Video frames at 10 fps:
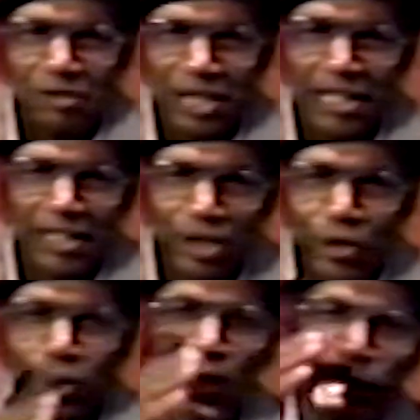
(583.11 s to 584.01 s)
Said,
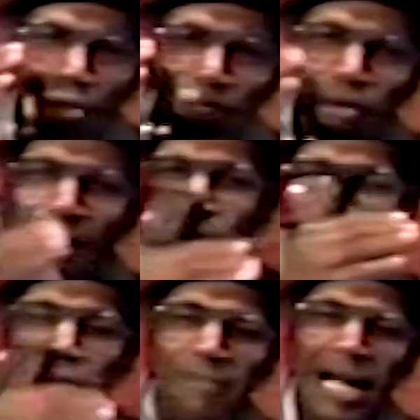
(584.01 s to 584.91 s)
you're going to do
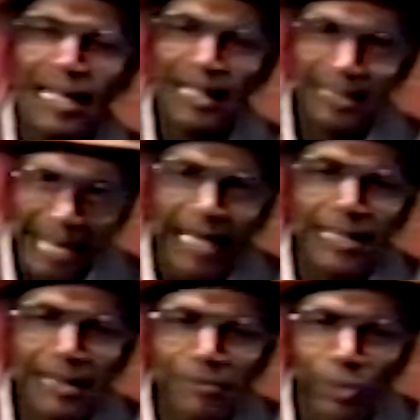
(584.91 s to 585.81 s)
all of my
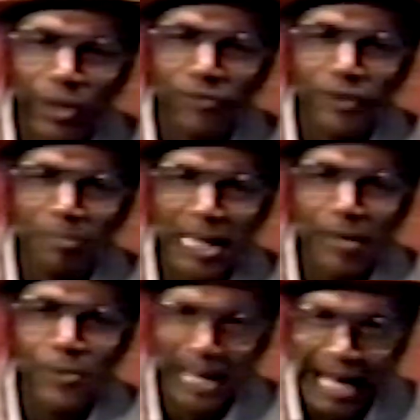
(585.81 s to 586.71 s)
detective work for me
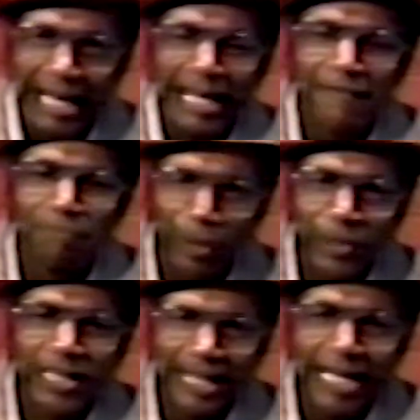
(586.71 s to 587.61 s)
when I have
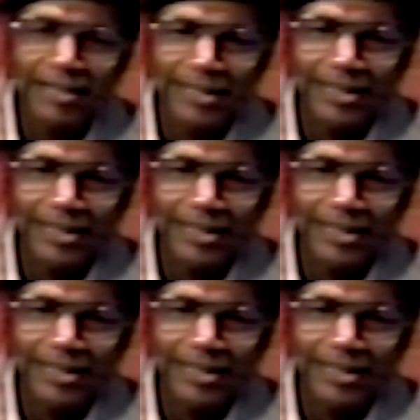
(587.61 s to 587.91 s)
murder cases.